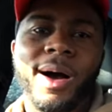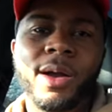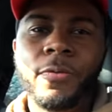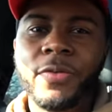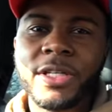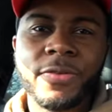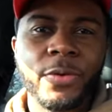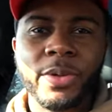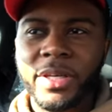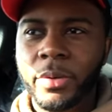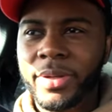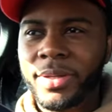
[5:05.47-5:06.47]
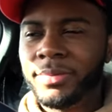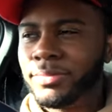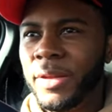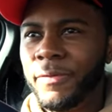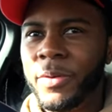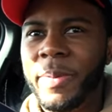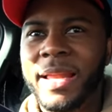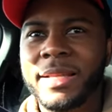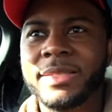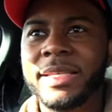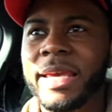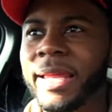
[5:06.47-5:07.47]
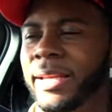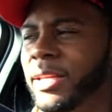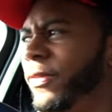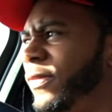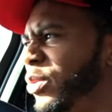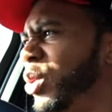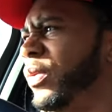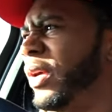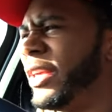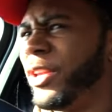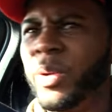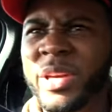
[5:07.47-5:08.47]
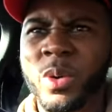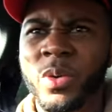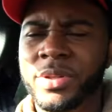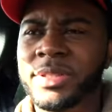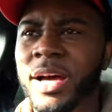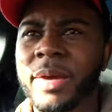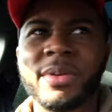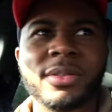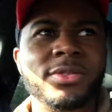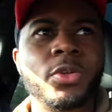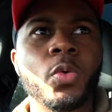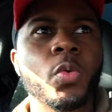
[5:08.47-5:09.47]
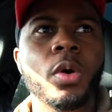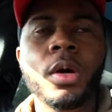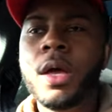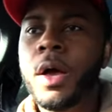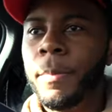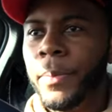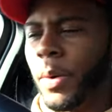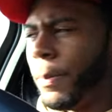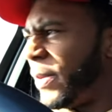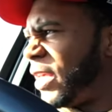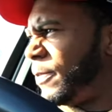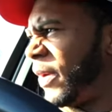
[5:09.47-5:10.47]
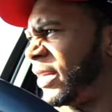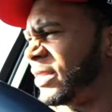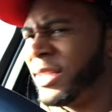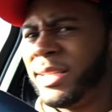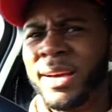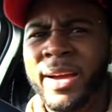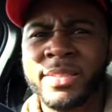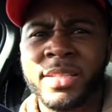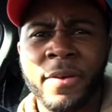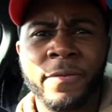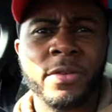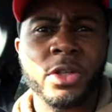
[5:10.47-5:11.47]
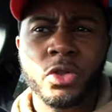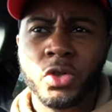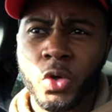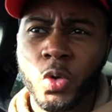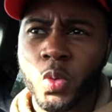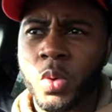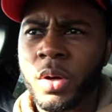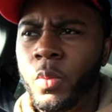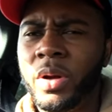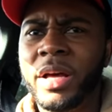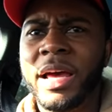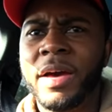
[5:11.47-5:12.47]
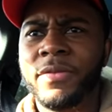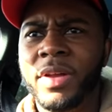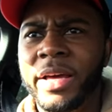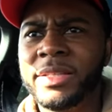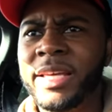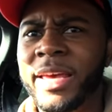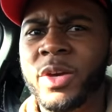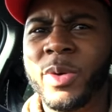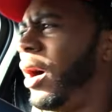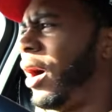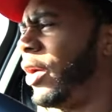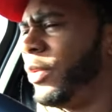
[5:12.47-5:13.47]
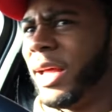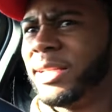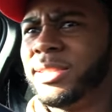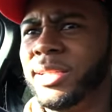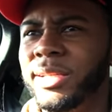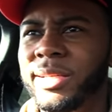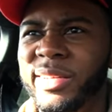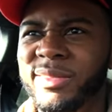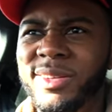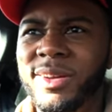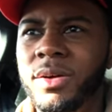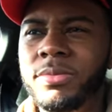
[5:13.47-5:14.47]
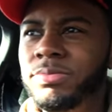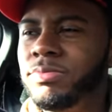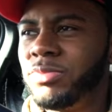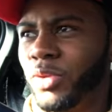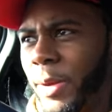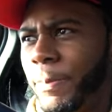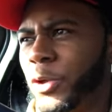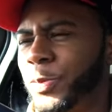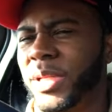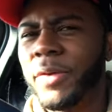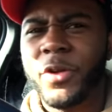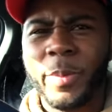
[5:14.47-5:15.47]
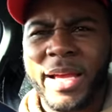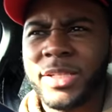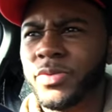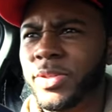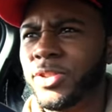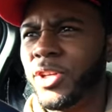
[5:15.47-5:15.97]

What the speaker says: I don't think you should feel guilty. If you balance it in and you're alright, you don't eat all the time, then it's cool. But me personally, I definitely do. When I have like takeaways, I will actually, you know, try and push myself a little bit extra in the